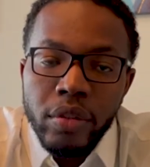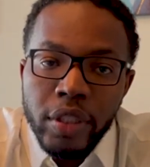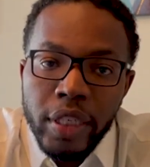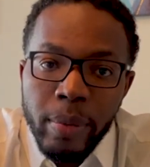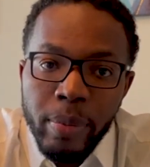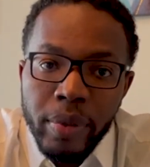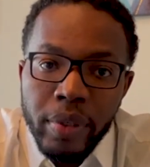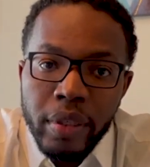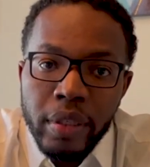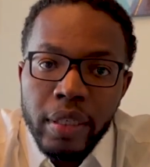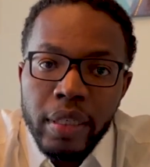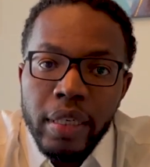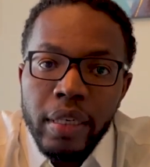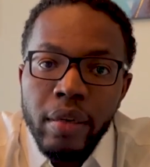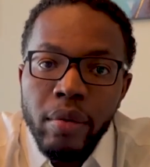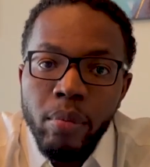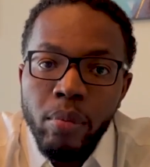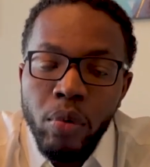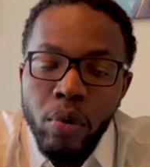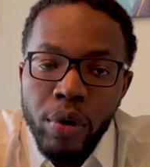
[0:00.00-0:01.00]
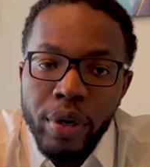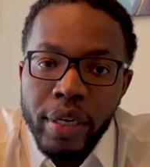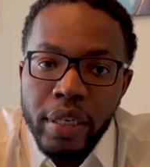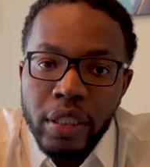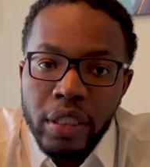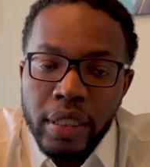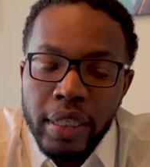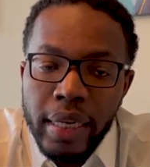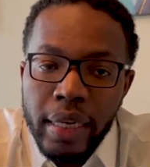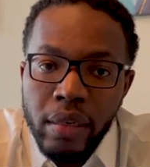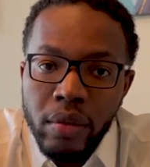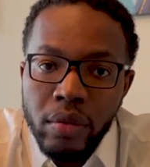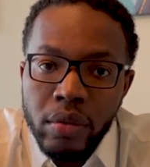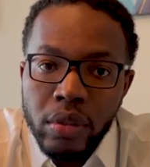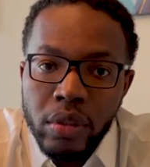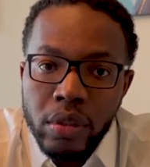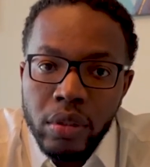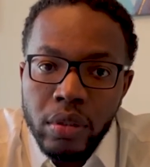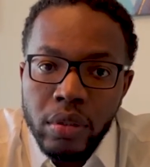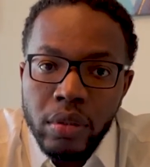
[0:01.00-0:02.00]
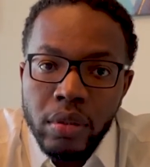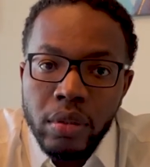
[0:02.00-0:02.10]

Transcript: Typically, mortgage accounts,